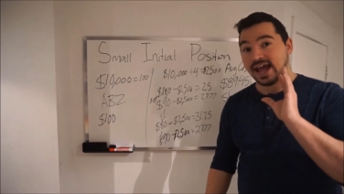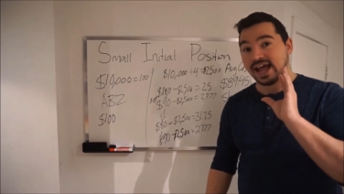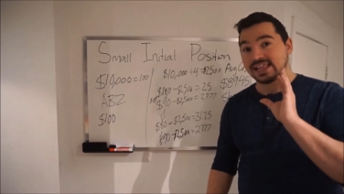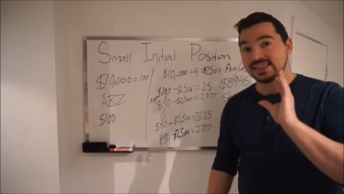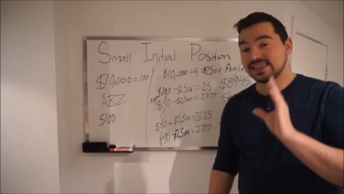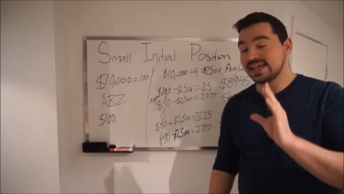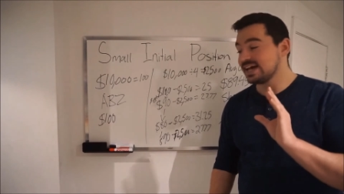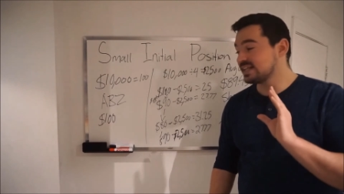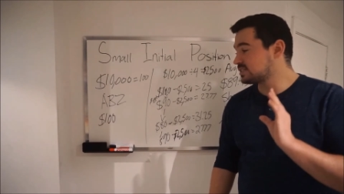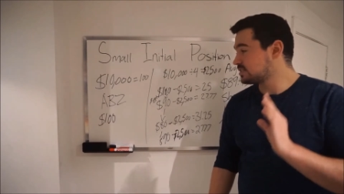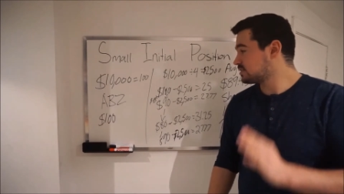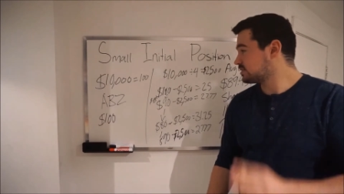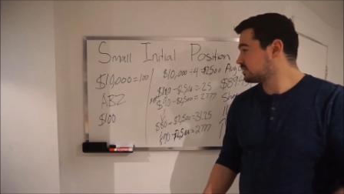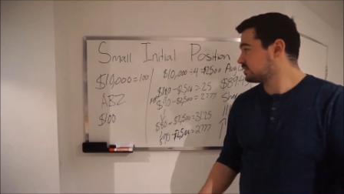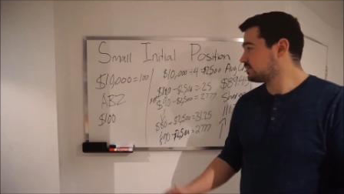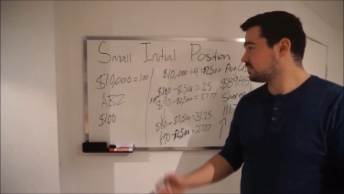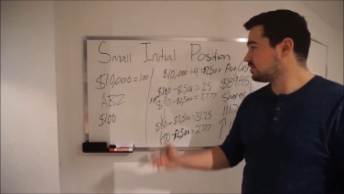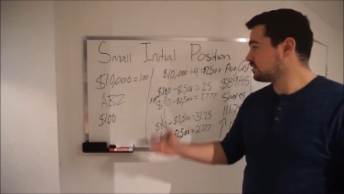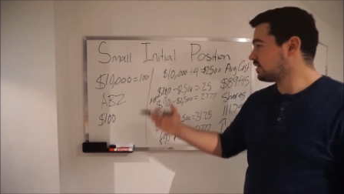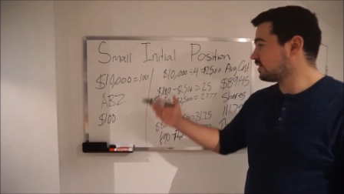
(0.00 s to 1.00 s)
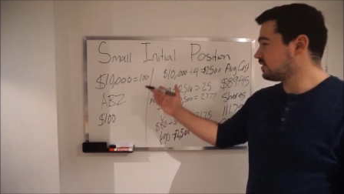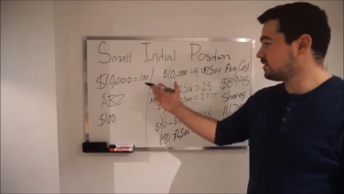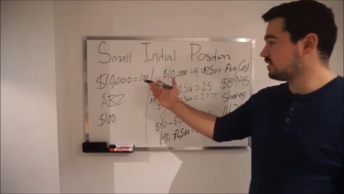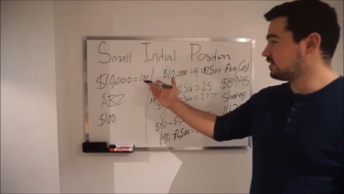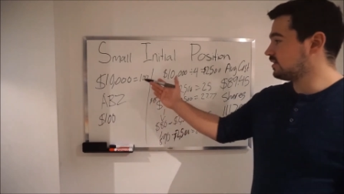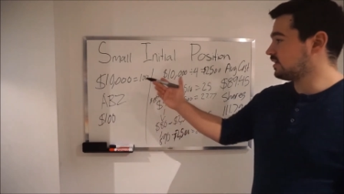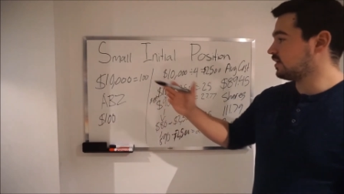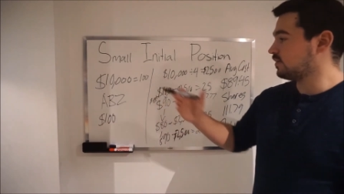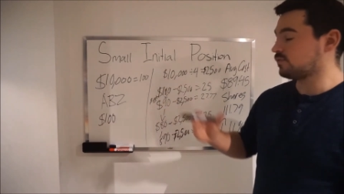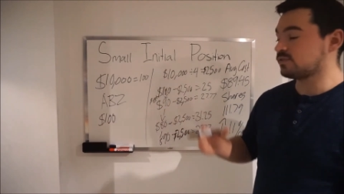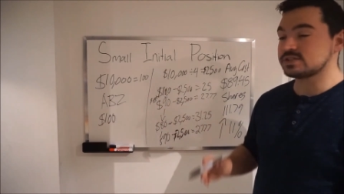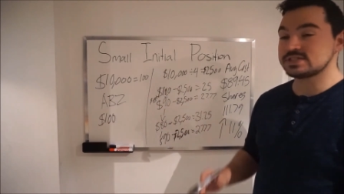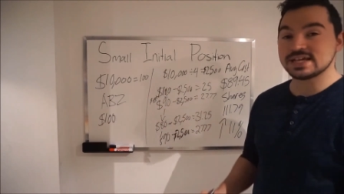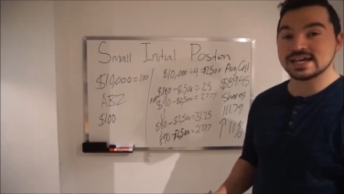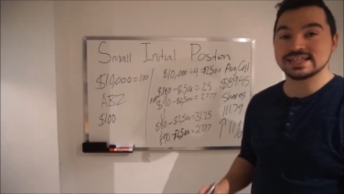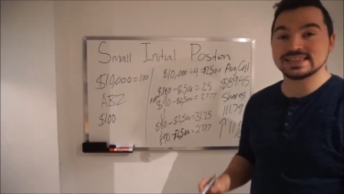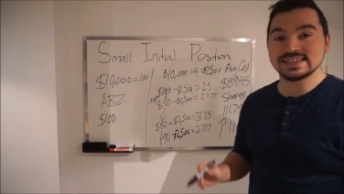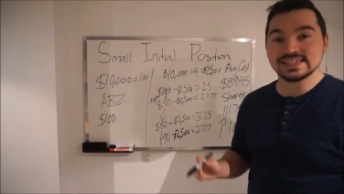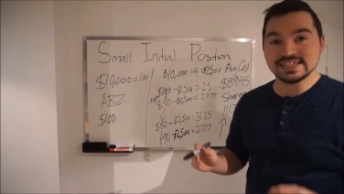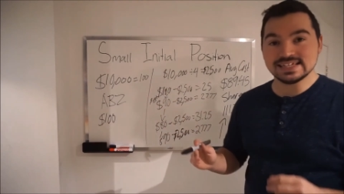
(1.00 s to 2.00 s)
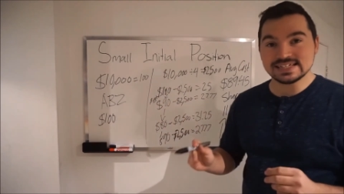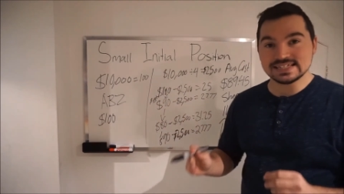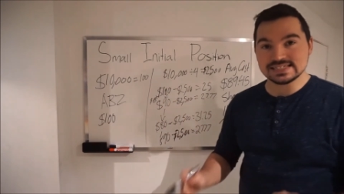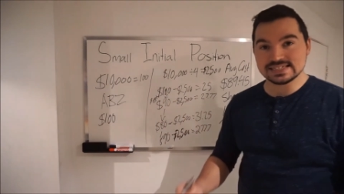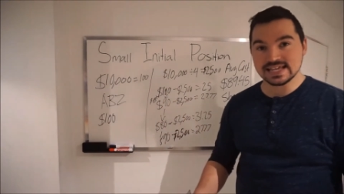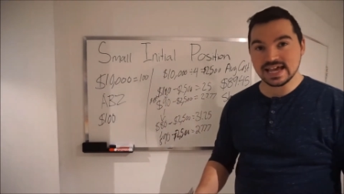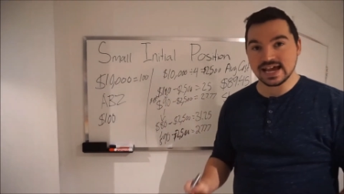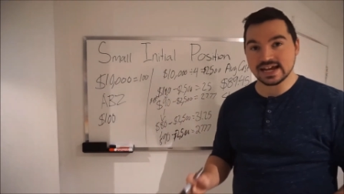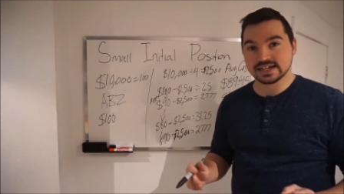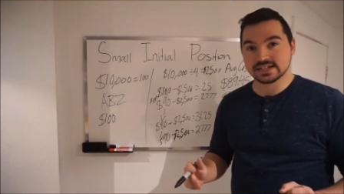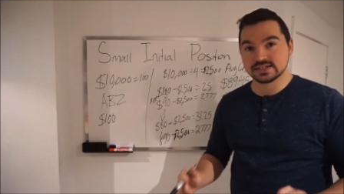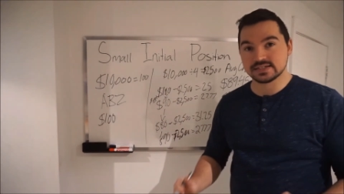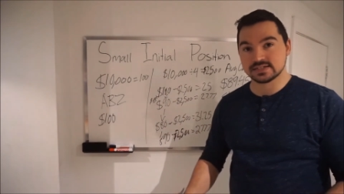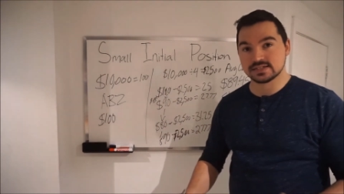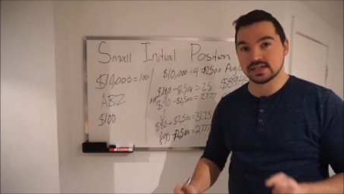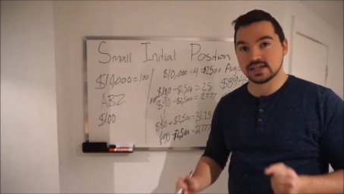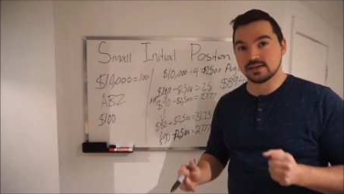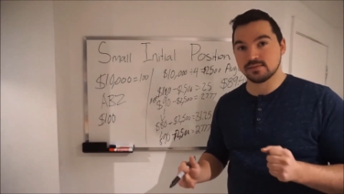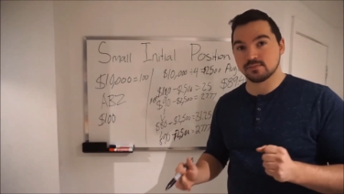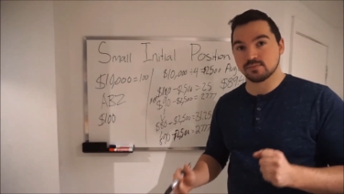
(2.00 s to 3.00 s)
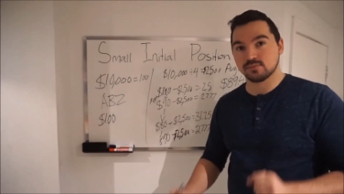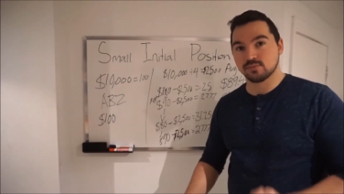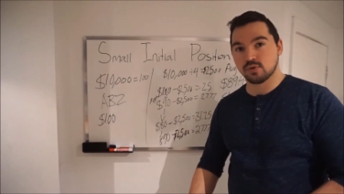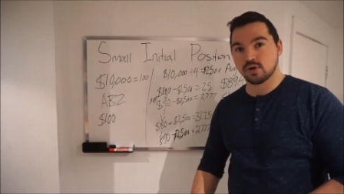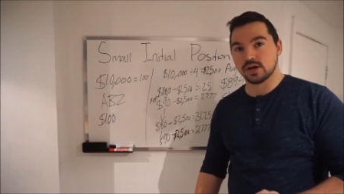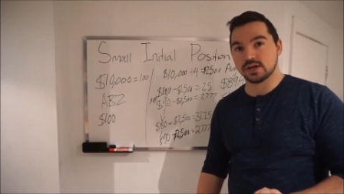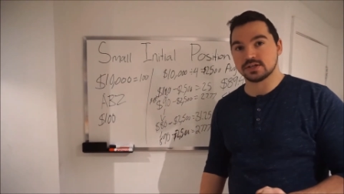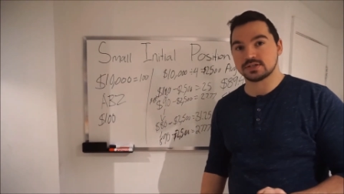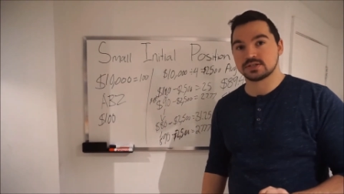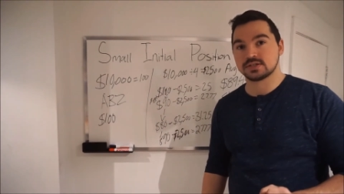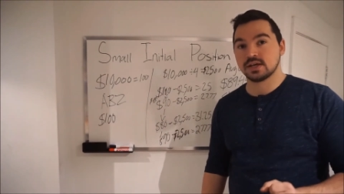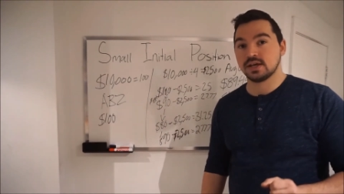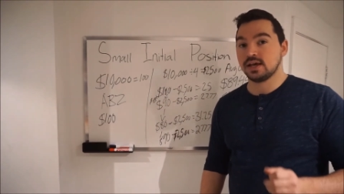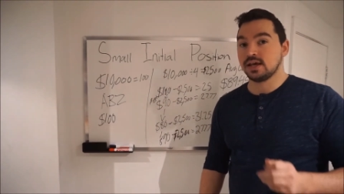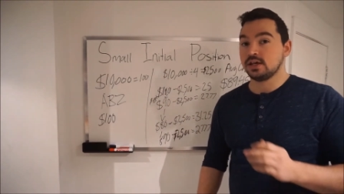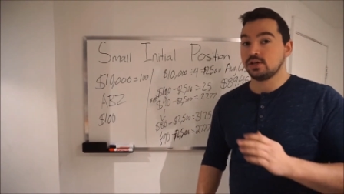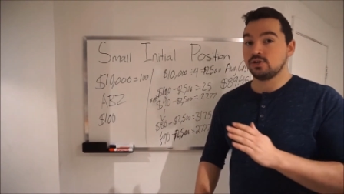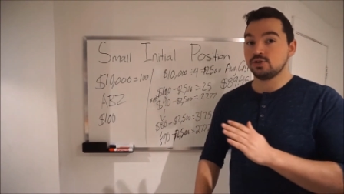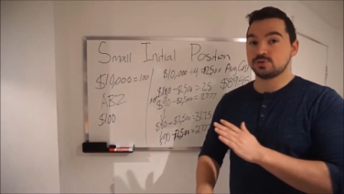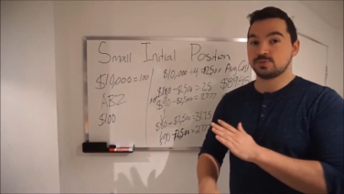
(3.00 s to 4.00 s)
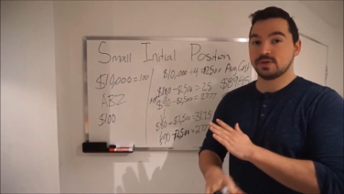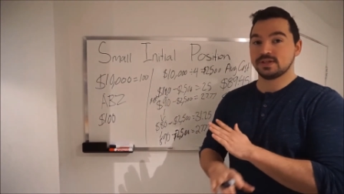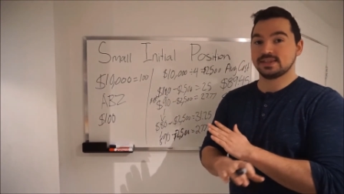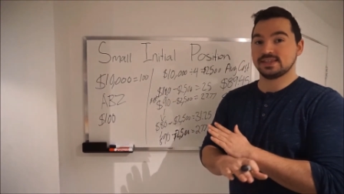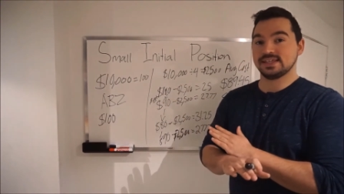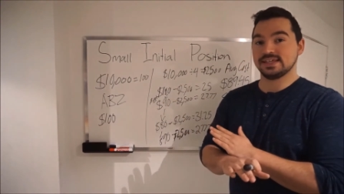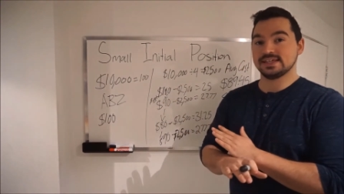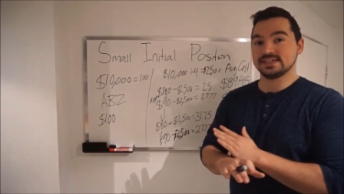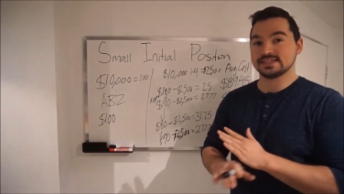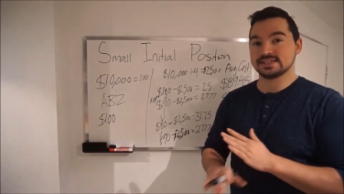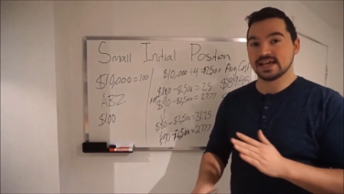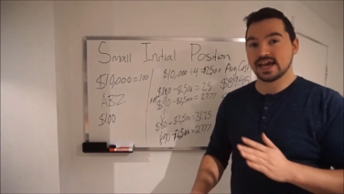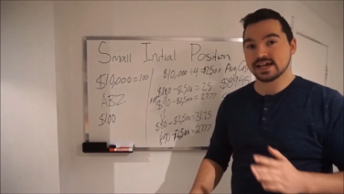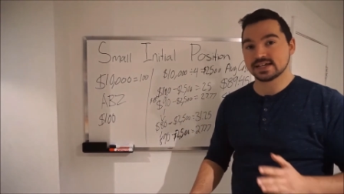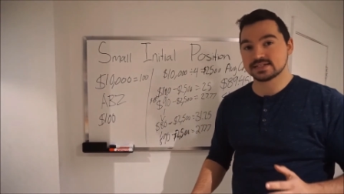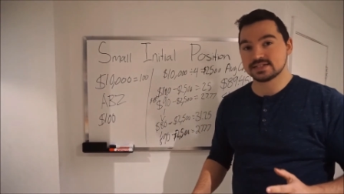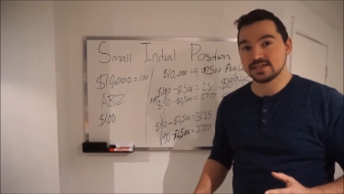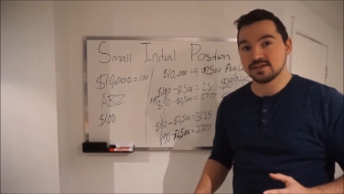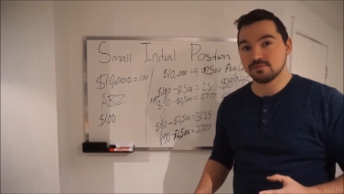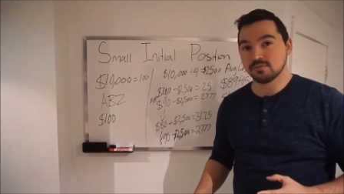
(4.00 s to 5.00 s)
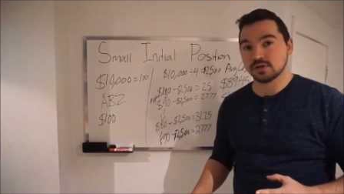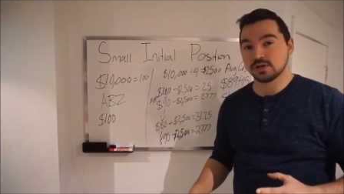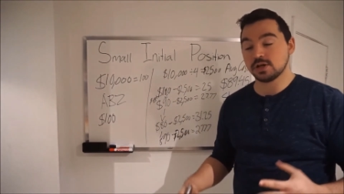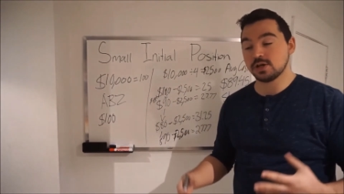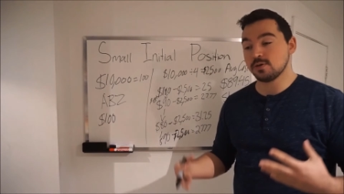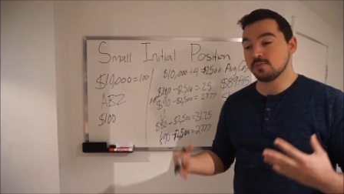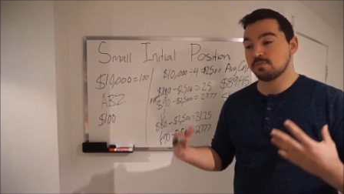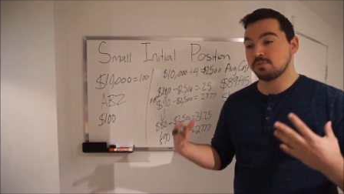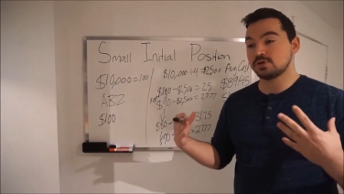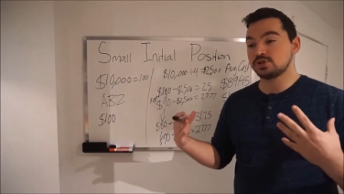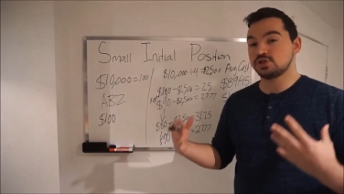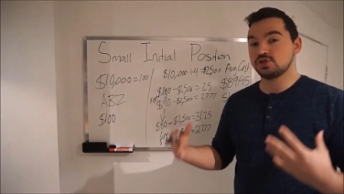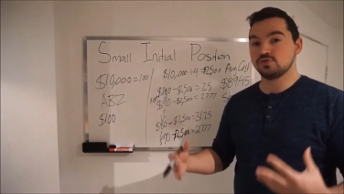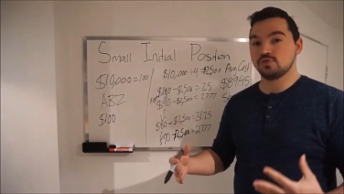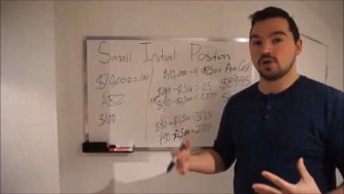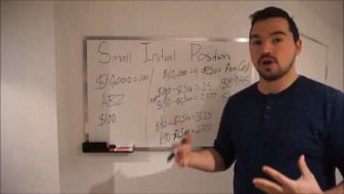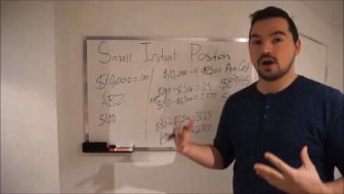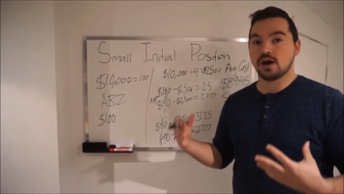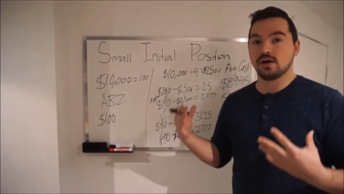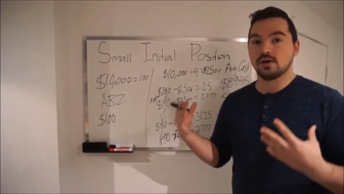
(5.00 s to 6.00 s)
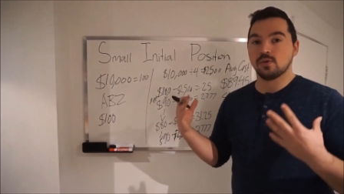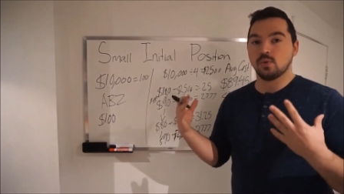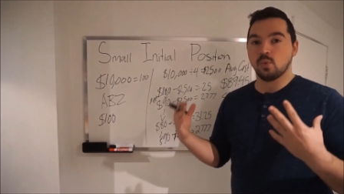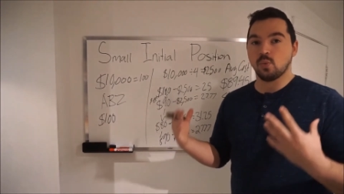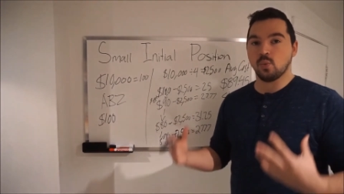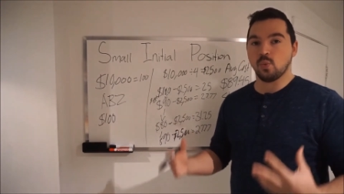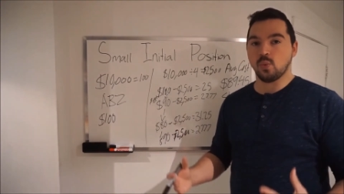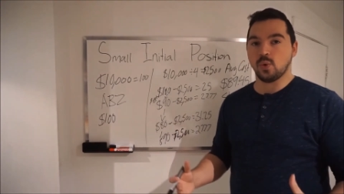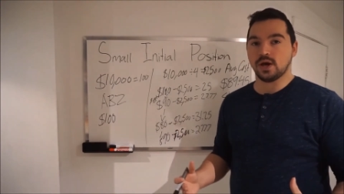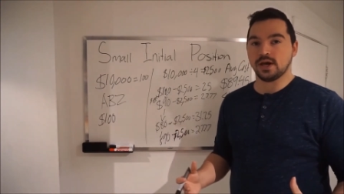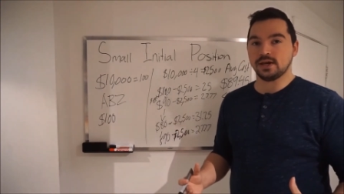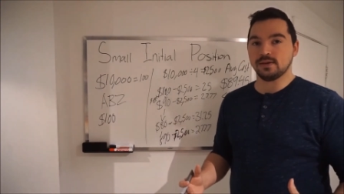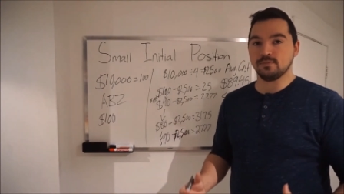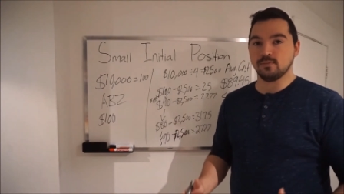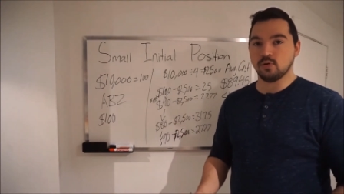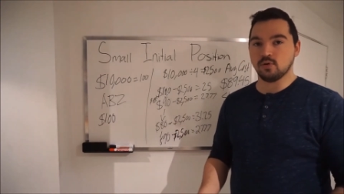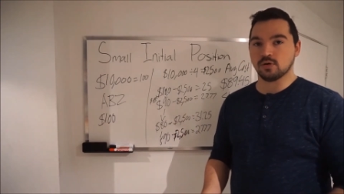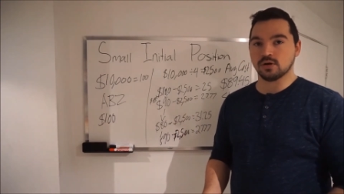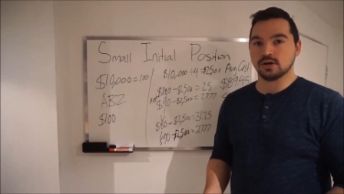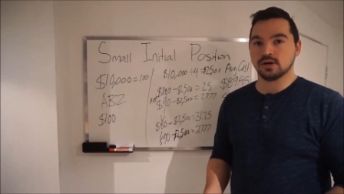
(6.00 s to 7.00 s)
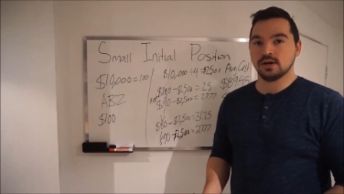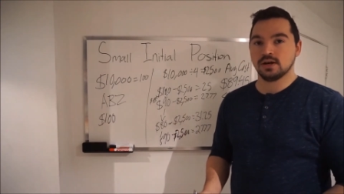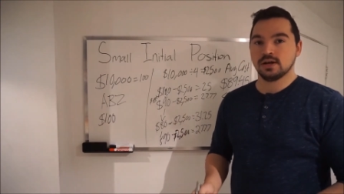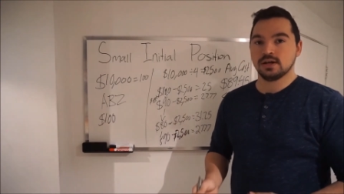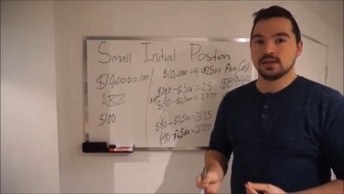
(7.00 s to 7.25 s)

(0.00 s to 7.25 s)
And that's if it's at the exact same price. You spent the exact same money, but you got way more.